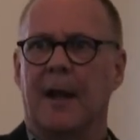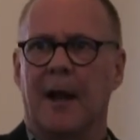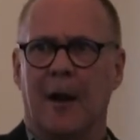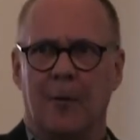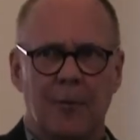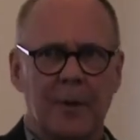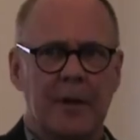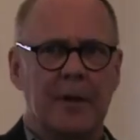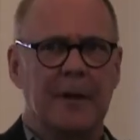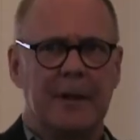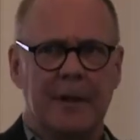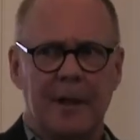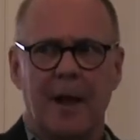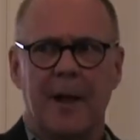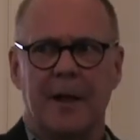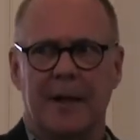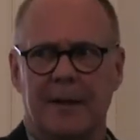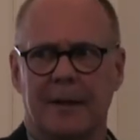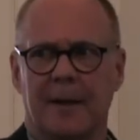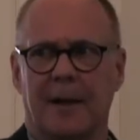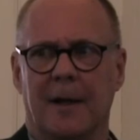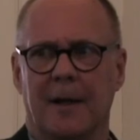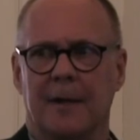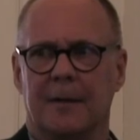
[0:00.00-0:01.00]
I really
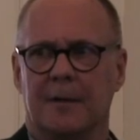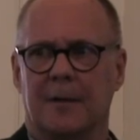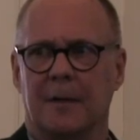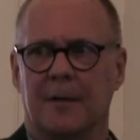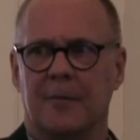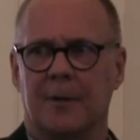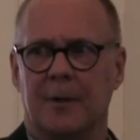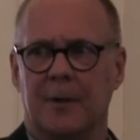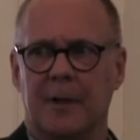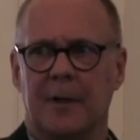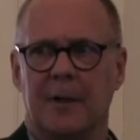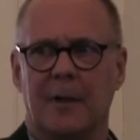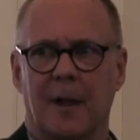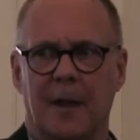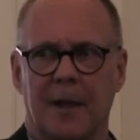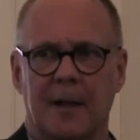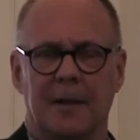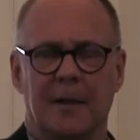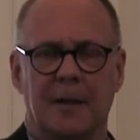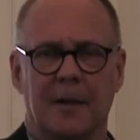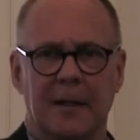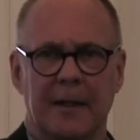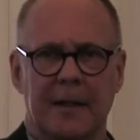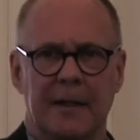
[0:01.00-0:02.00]
like that. I really
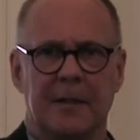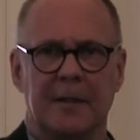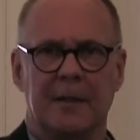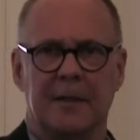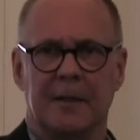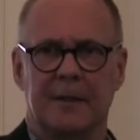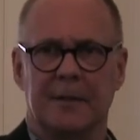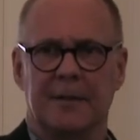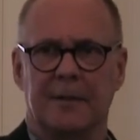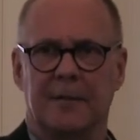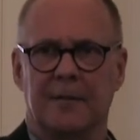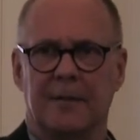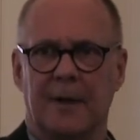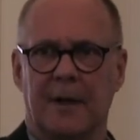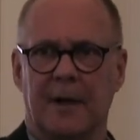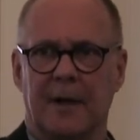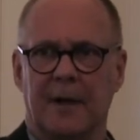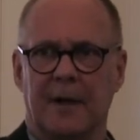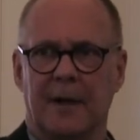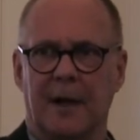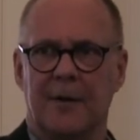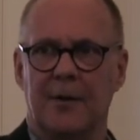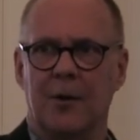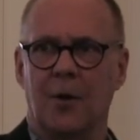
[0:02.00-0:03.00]
like the leanness of
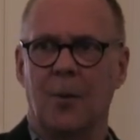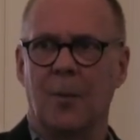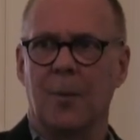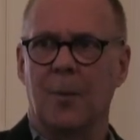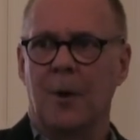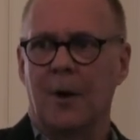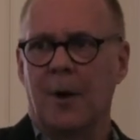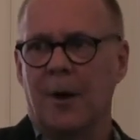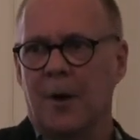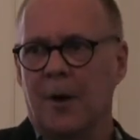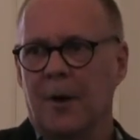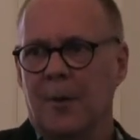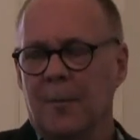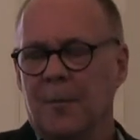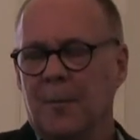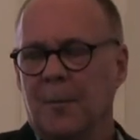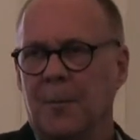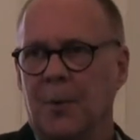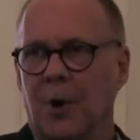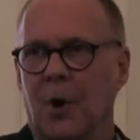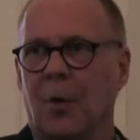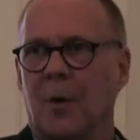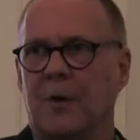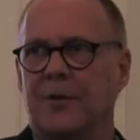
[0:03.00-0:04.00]
that. I know
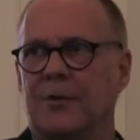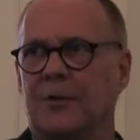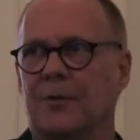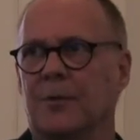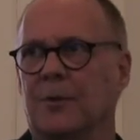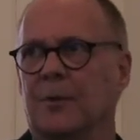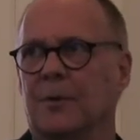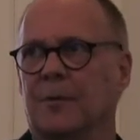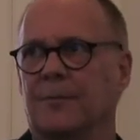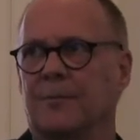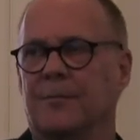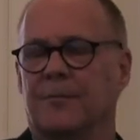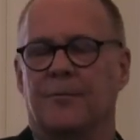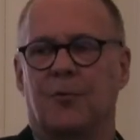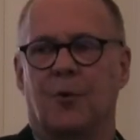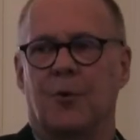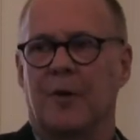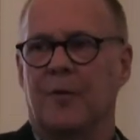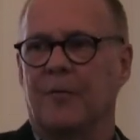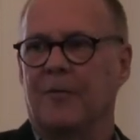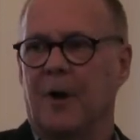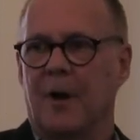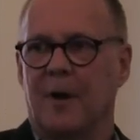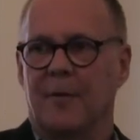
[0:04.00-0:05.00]
poets who are
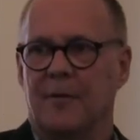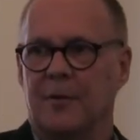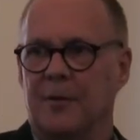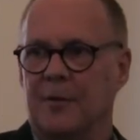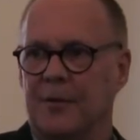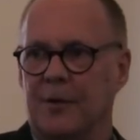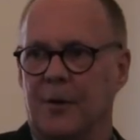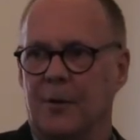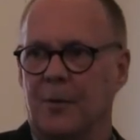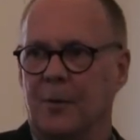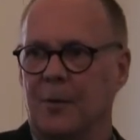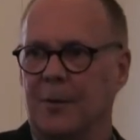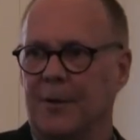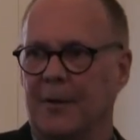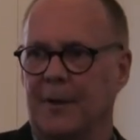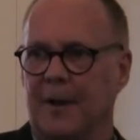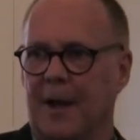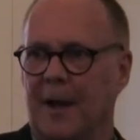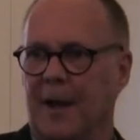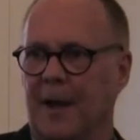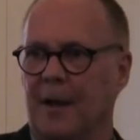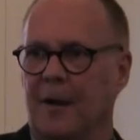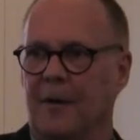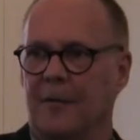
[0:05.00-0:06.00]
45 years old and
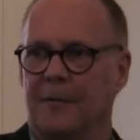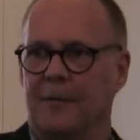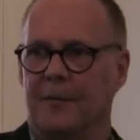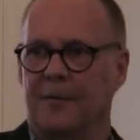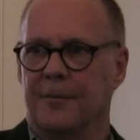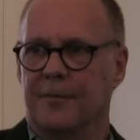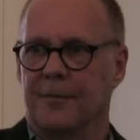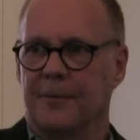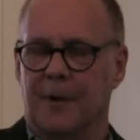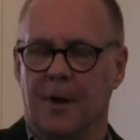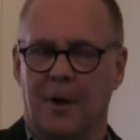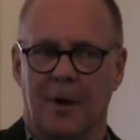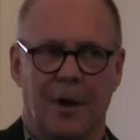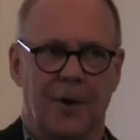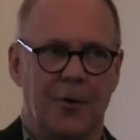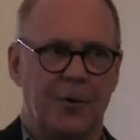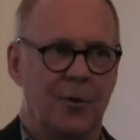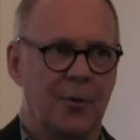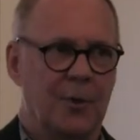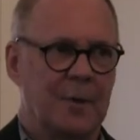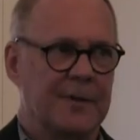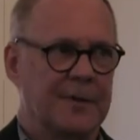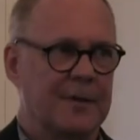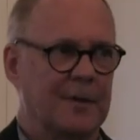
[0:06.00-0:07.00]
have a
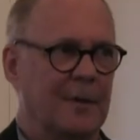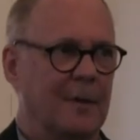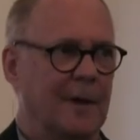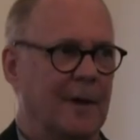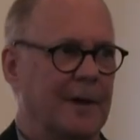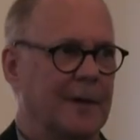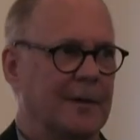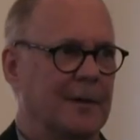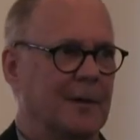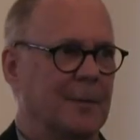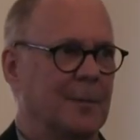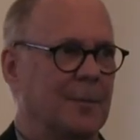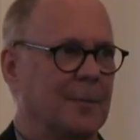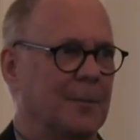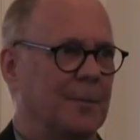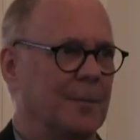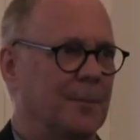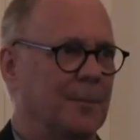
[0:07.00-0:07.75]
new and Selected